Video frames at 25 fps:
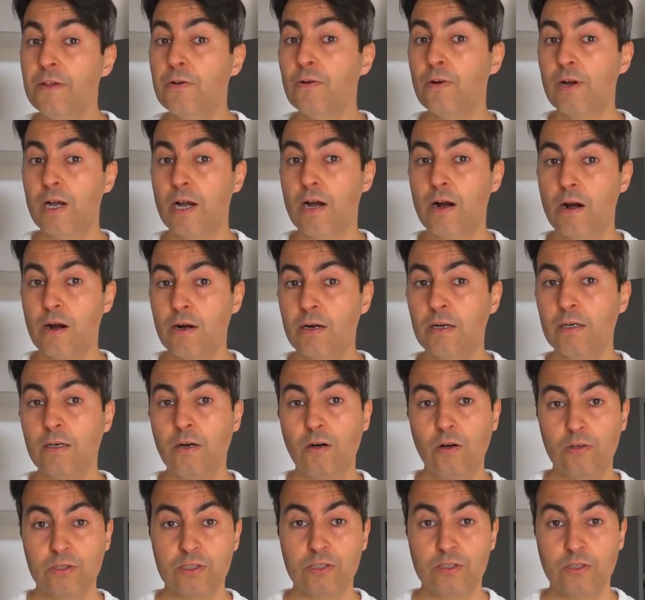you learn
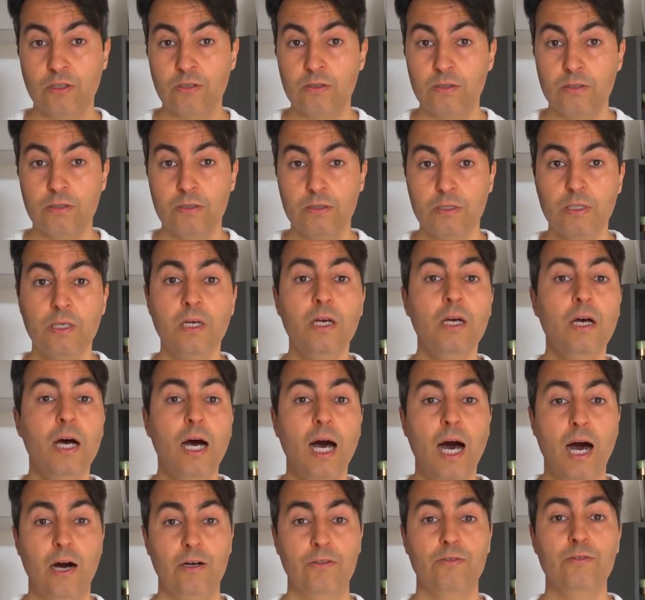also
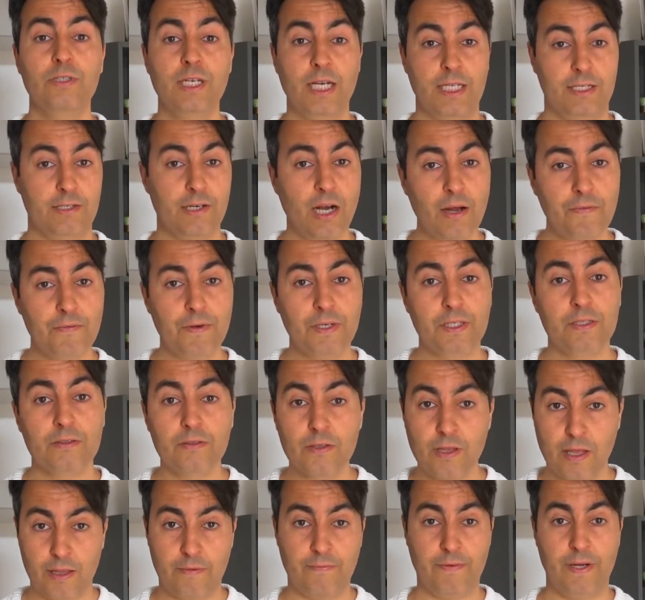how to get traffic to
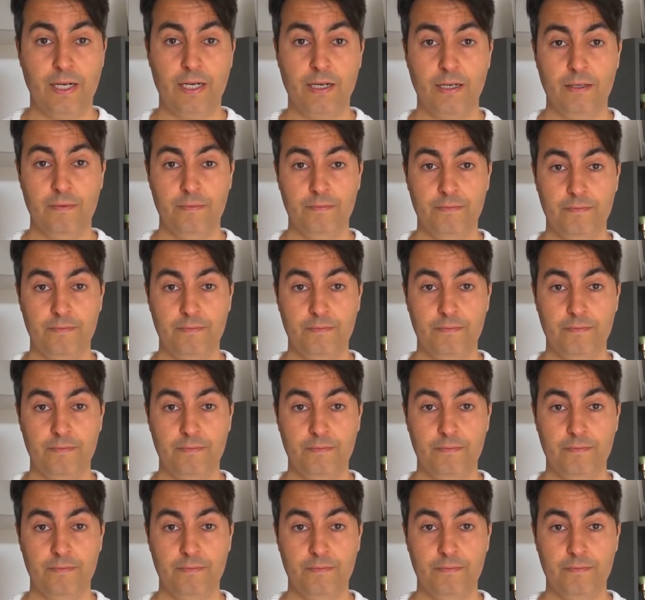that funnel.